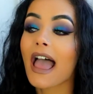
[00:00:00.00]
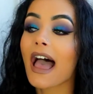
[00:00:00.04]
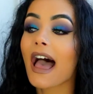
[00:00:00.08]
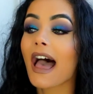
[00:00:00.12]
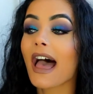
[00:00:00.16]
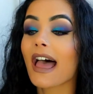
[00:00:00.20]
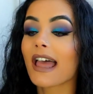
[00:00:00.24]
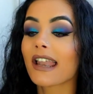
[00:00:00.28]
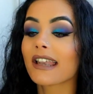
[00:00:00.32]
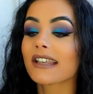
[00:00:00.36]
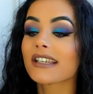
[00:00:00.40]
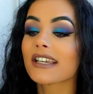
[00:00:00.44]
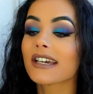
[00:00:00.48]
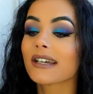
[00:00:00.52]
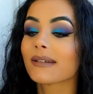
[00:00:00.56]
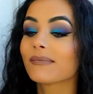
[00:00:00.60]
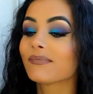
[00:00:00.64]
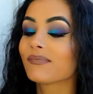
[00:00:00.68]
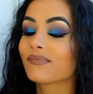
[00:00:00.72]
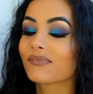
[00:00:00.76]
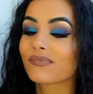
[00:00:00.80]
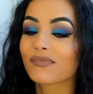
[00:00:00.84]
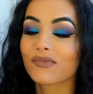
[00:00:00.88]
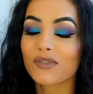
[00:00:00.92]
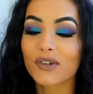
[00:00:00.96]
And
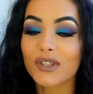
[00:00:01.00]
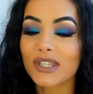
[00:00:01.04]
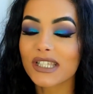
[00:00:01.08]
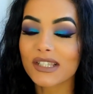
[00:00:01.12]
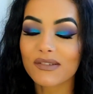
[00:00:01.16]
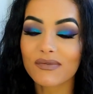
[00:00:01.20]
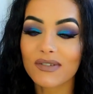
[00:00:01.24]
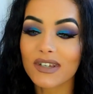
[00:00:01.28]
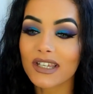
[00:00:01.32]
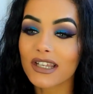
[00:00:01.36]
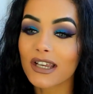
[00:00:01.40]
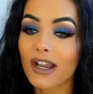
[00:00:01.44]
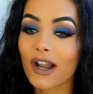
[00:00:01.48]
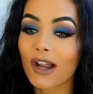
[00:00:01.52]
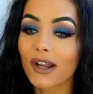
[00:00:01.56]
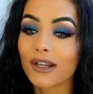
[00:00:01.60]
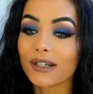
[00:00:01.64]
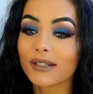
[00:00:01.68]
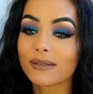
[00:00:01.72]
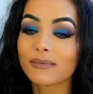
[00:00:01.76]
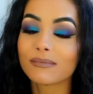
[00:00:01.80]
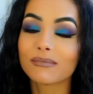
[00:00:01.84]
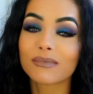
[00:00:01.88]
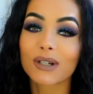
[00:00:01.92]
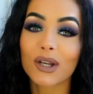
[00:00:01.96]
for this
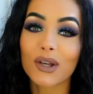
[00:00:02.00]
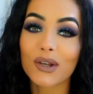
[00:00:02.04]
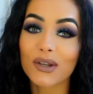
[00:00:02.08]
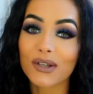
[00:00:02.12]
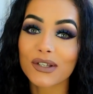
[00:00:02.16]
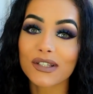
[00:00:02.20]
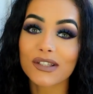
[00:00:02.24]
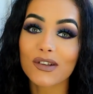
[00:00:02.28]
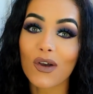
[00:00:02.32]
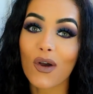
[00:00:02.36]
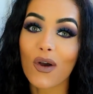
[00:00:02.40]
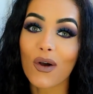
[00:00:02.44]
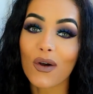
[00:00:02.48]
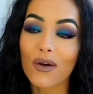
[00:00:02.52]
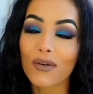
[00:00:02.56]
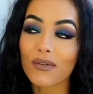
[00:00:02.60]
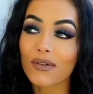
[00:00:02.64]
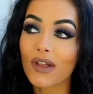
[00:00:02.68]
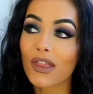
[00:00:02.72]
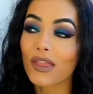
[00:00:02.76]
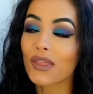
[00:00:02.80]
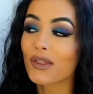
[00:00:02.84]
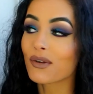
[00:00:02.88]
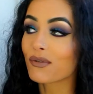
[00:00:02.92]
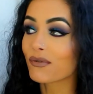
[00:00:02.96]
video, because of
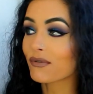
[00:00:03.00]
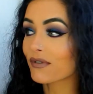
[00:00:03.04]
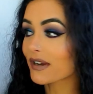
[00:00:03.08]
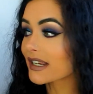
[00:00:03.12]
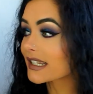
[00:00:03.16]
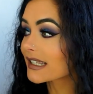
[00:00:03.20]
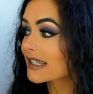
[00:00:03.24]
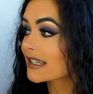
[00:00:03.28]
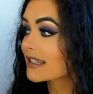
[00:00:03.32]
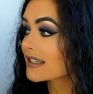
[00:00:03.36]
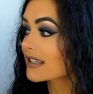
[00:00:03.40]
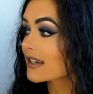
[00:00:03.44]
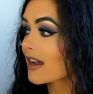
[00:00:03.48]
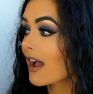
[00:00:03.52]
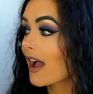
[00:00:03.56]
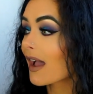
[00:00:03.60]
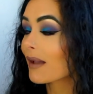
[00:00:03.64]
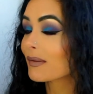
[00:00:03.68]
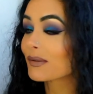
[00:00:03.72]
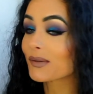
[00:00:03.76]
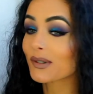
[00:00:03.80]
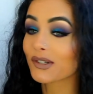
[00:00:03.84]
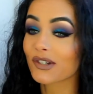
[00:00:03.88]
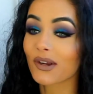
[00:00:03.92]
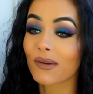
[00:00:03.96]
the recent
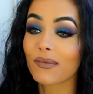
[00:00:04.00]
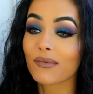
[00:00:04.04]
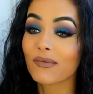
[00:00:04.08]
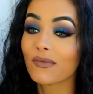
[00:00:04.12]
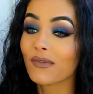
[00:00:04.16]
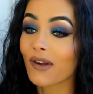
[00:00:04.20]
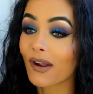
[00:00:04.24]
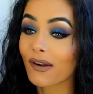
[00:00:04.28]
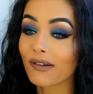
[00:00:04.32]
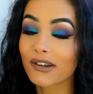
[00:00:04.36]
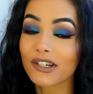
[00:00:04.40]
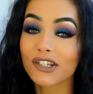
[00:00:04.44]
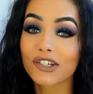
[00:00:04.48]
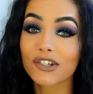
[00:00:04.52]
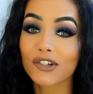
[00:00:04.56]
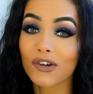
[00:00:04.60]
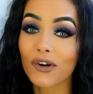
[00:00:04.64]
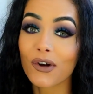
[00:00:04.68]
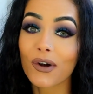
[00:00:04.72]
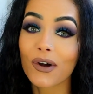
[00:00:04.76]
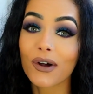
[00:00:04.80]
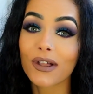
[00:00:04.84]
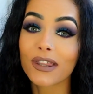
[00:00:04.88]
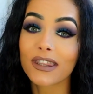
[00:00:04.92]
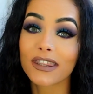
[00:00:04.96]
times, which I'm very
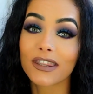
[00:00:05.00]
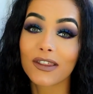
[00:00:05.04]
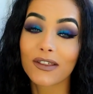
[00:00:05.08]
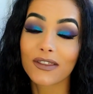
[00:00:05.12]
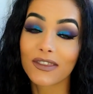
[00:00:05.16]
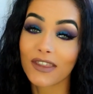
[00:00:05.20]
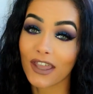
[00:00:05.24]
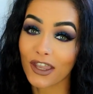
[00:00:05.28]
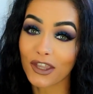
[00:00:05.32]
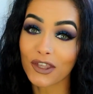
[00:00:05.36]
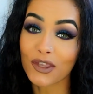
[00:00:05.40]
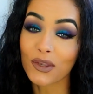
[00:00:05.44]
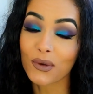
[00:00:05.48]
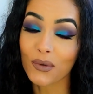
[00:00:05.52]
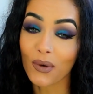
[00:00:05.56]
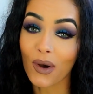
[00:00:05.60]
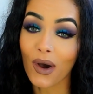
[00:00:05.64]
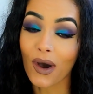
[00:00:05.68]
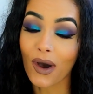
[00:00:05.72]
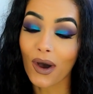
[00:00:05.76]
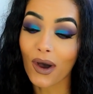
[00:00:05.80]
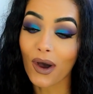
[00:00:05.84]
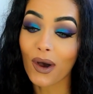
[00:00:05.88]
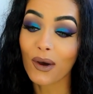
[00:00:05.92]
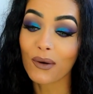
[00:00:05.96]
sure that you
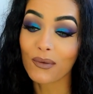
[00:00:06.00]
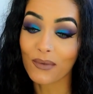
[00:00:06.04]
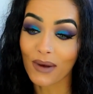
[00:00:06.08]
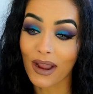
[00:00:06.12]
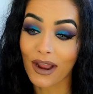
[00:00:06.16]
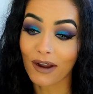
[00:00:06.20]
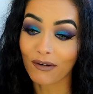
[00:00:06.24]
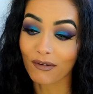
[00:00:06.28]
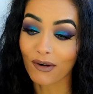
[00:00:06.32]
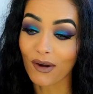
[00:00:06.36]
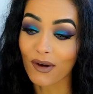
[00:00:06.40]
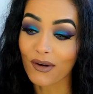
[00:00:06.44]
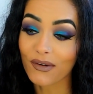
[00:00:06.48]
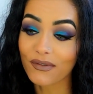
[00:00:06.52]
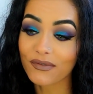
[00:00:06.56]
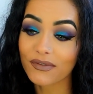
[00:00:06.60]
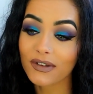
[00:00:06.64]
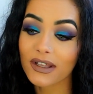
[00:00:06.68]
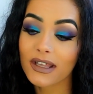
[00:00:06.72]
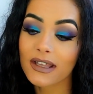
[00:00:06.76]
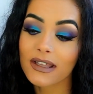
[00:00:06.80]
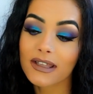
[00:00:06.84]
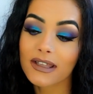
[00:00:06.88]
are aware of,